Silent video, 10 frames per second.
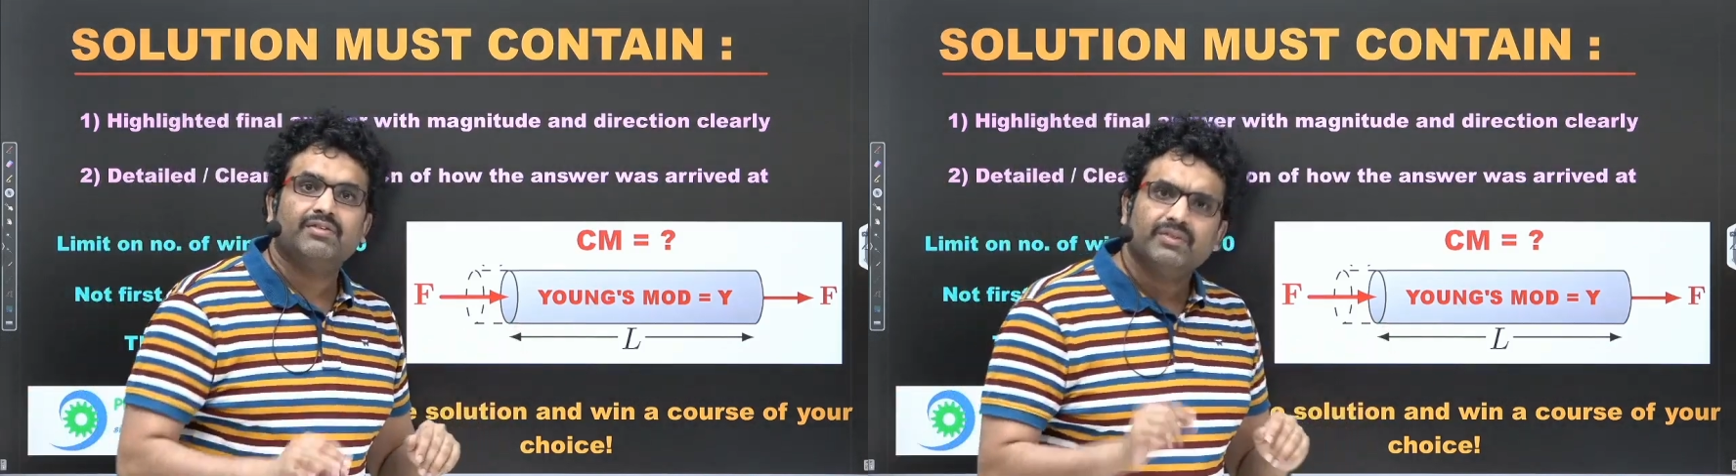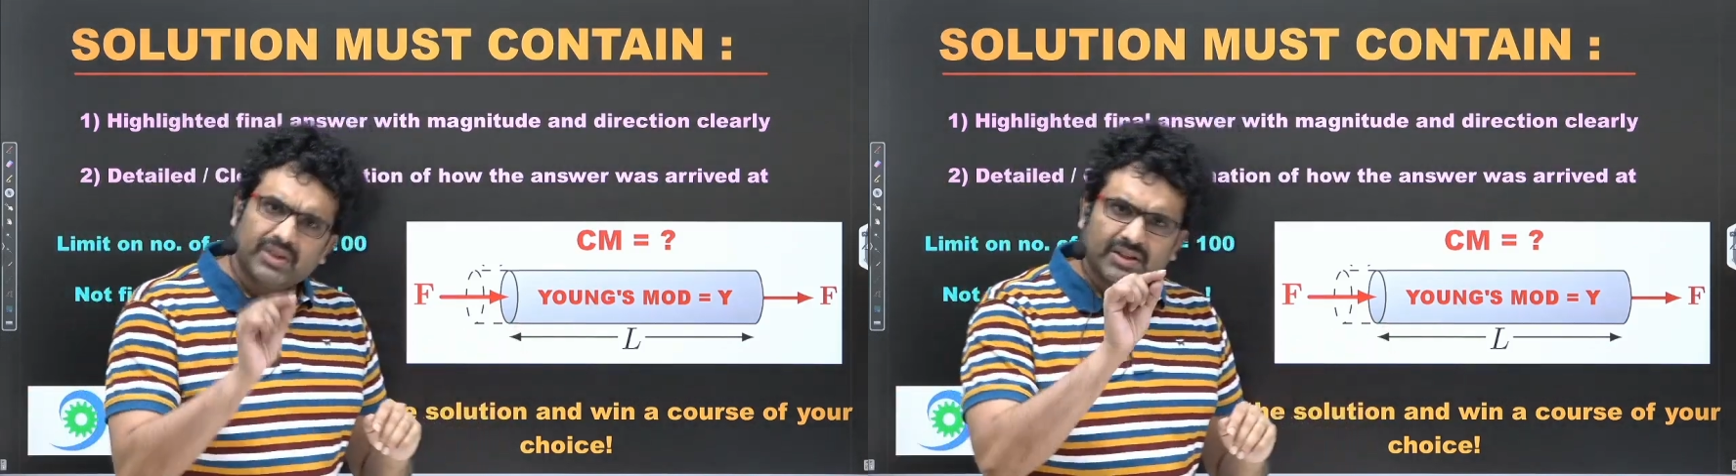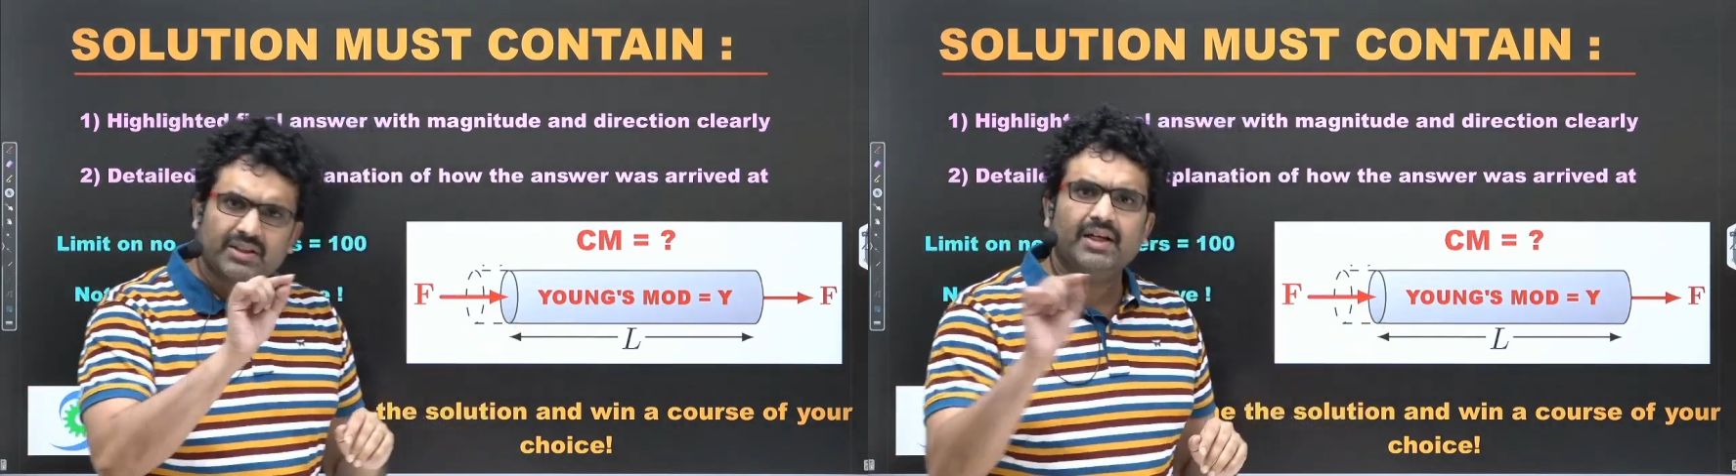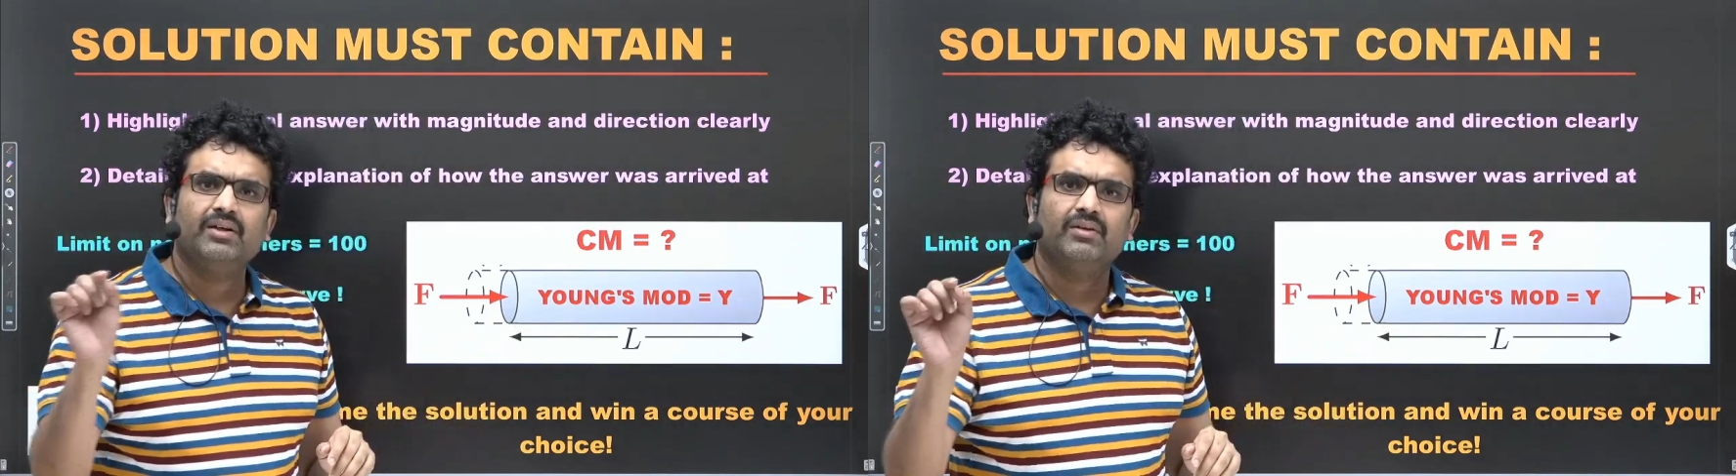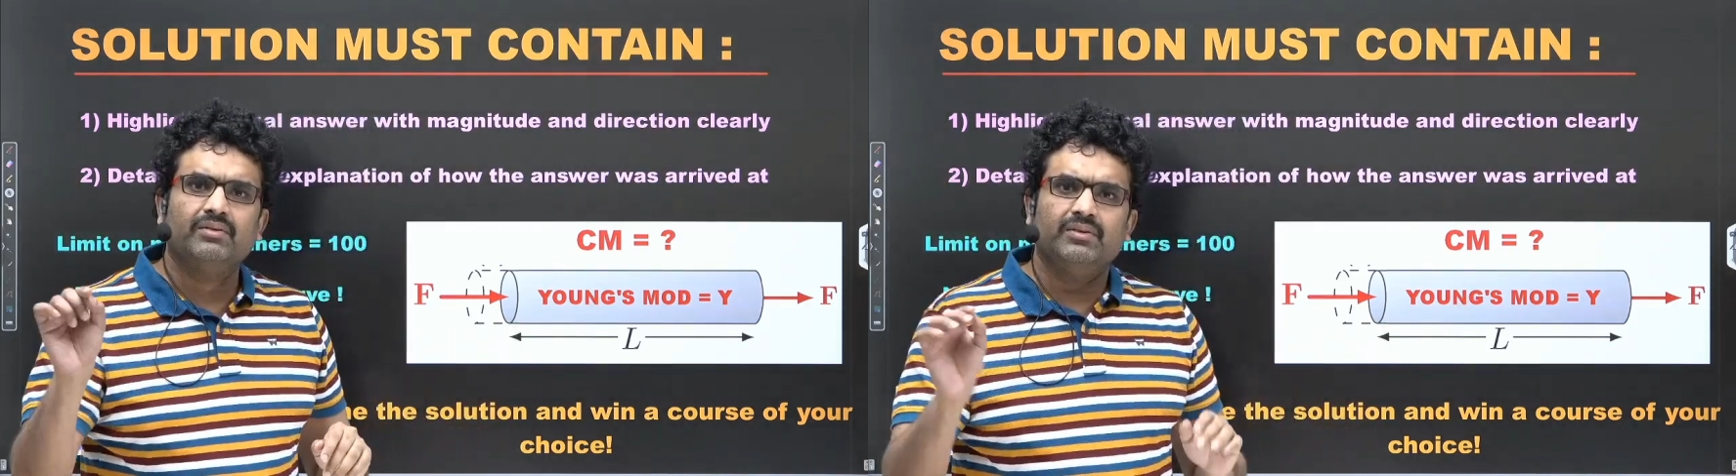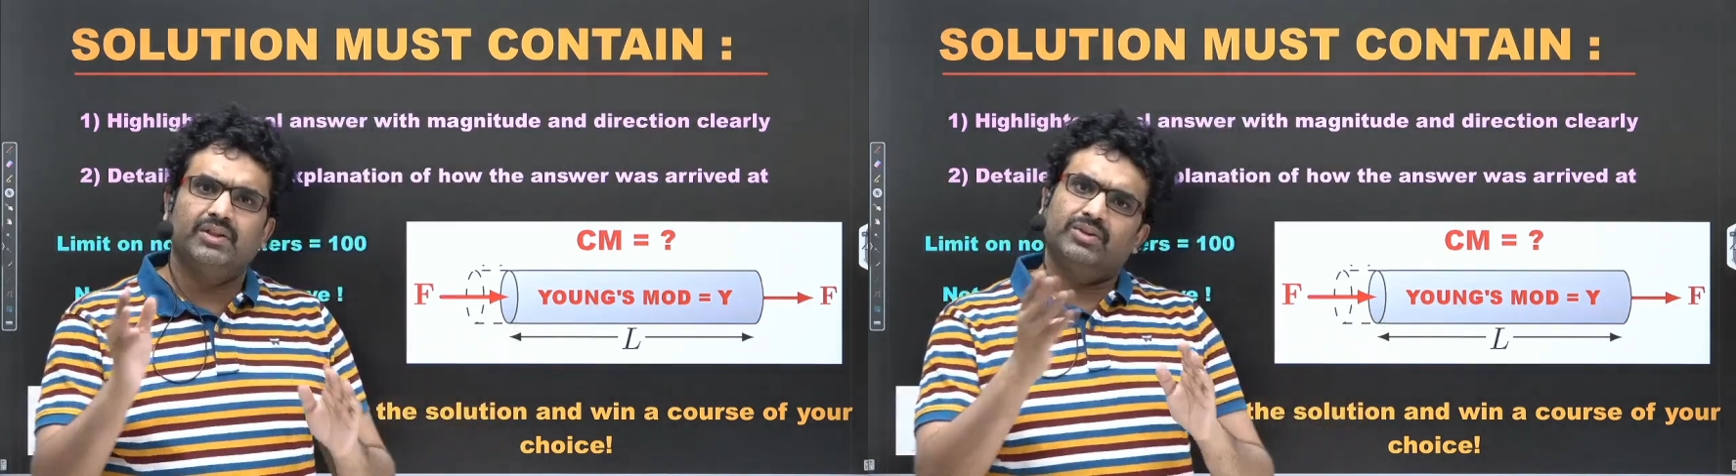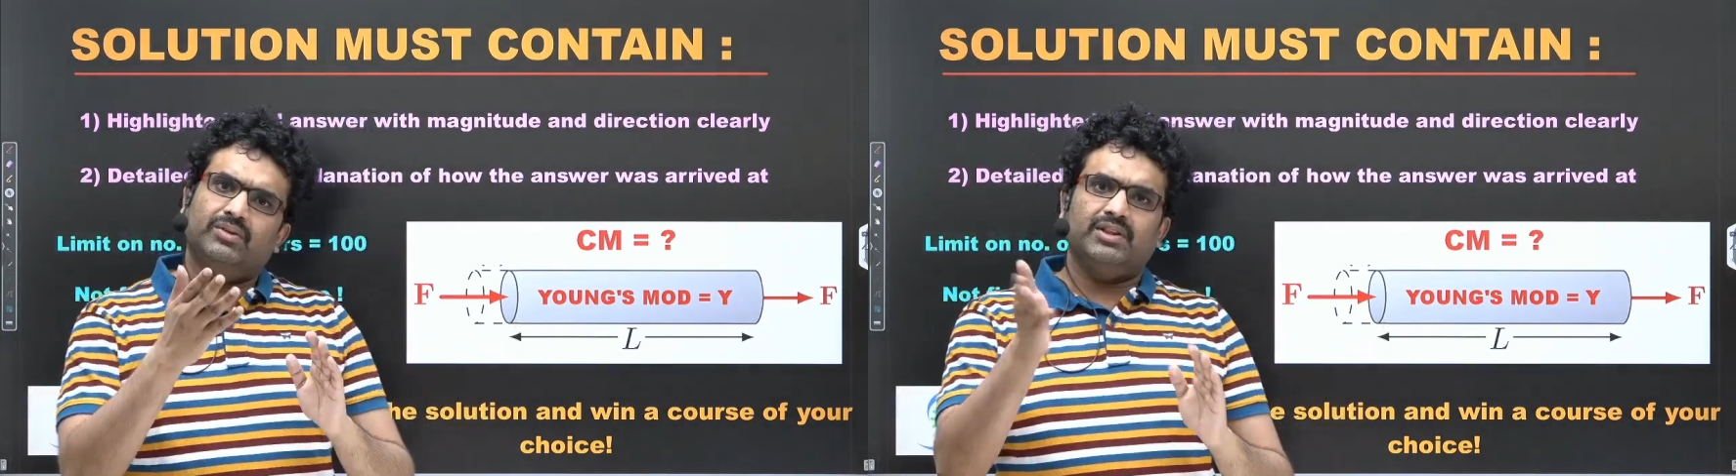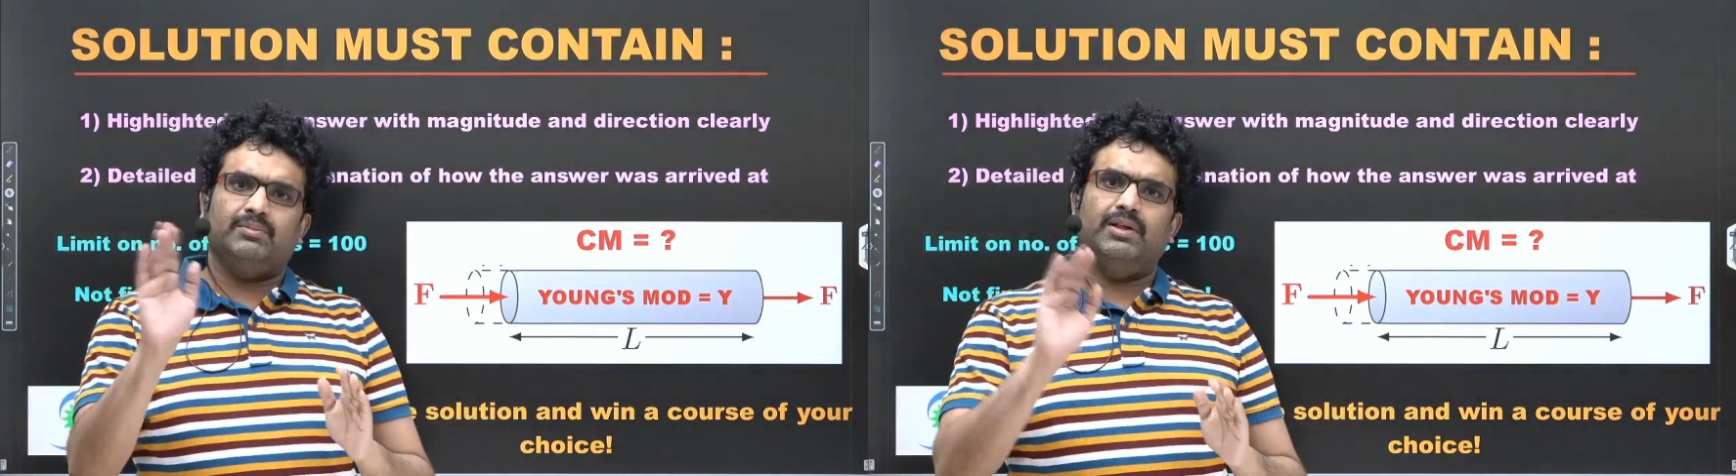you just write down there is no
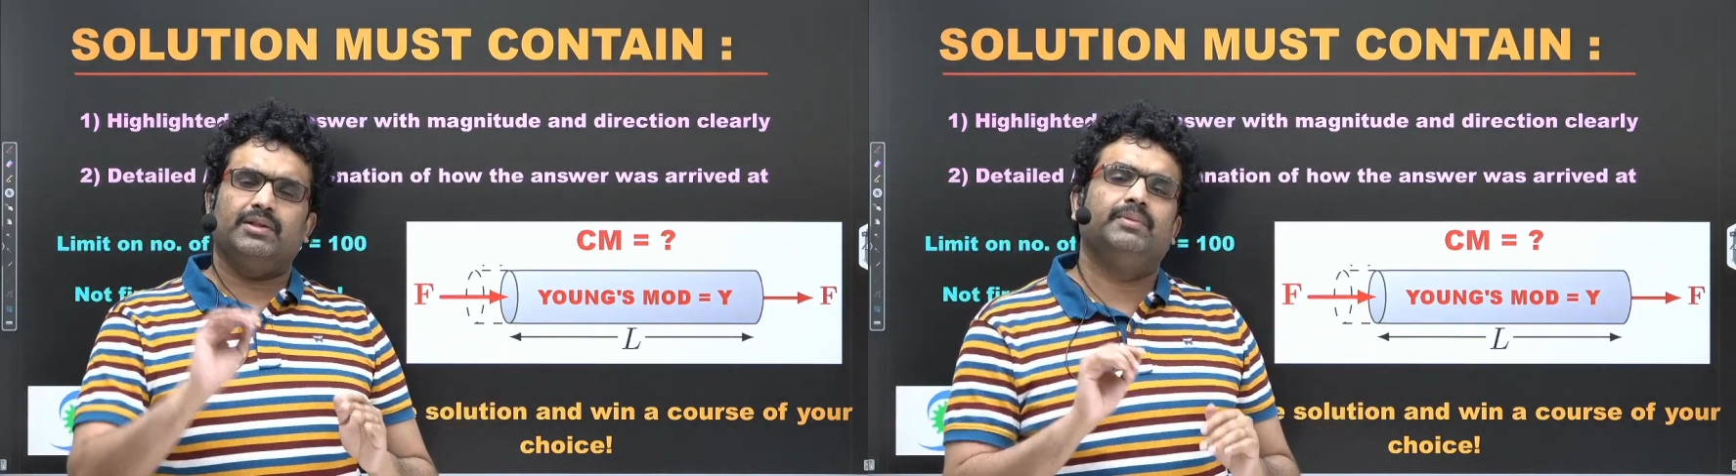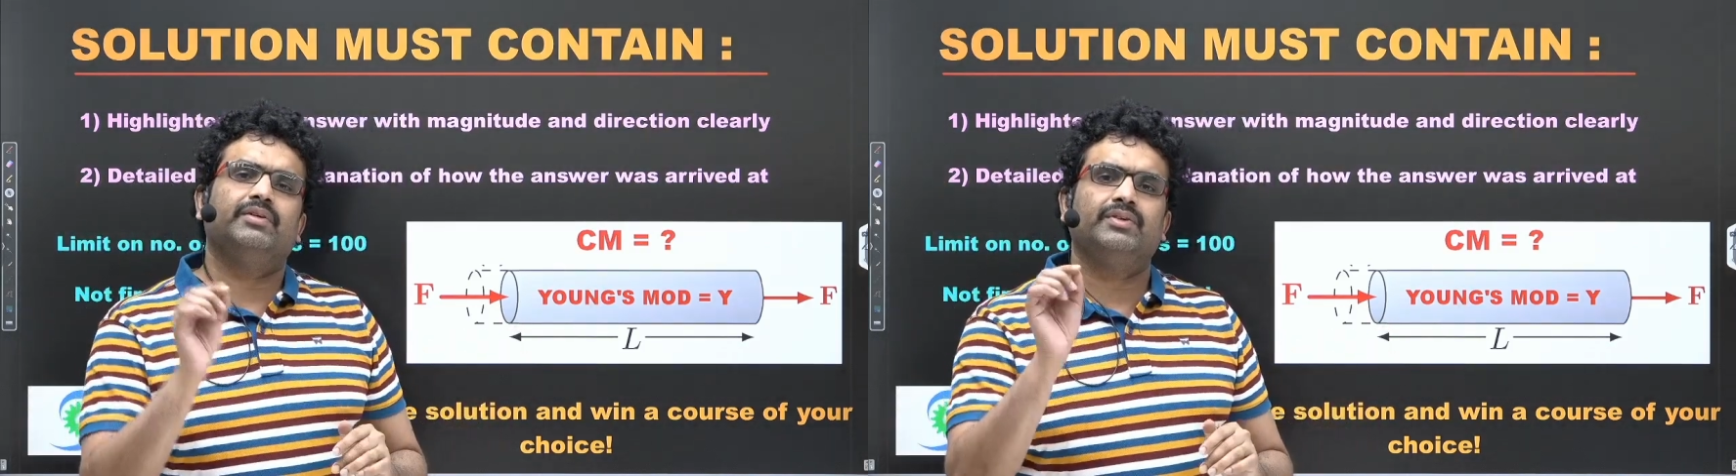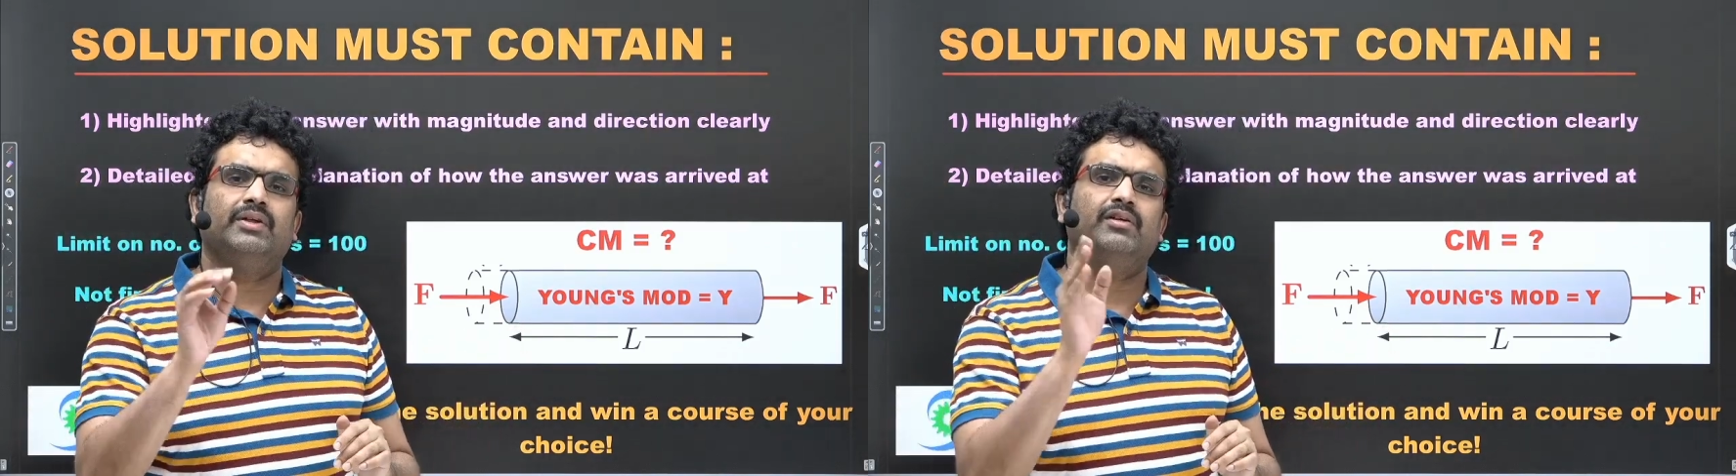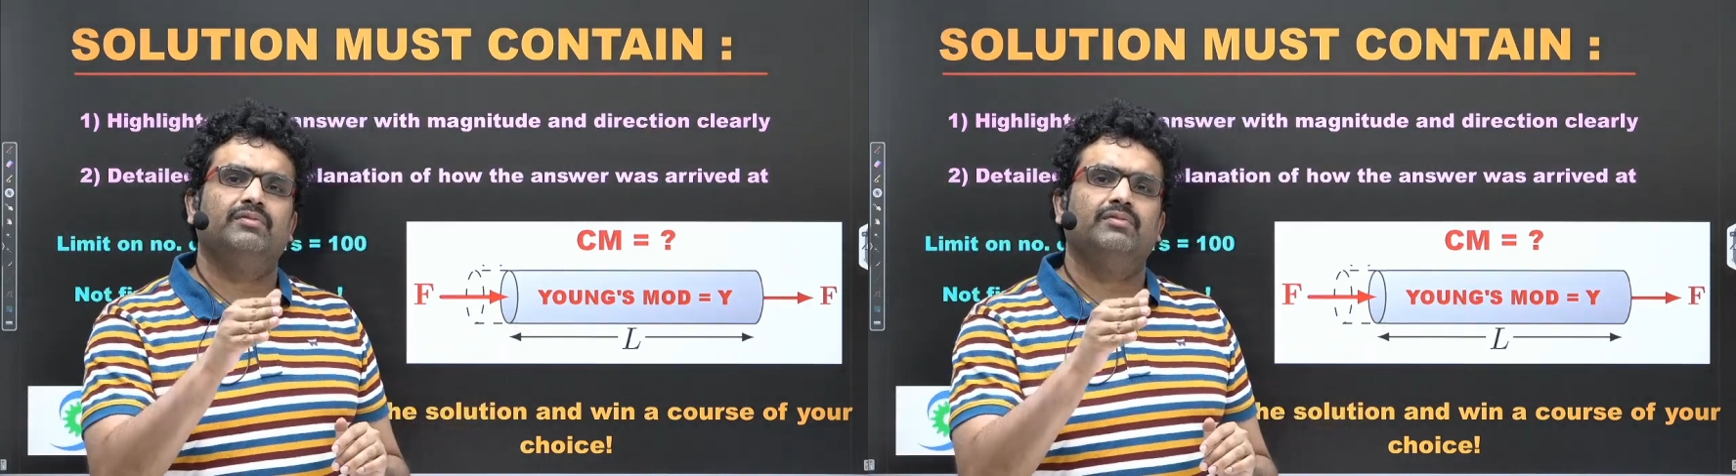displacement of center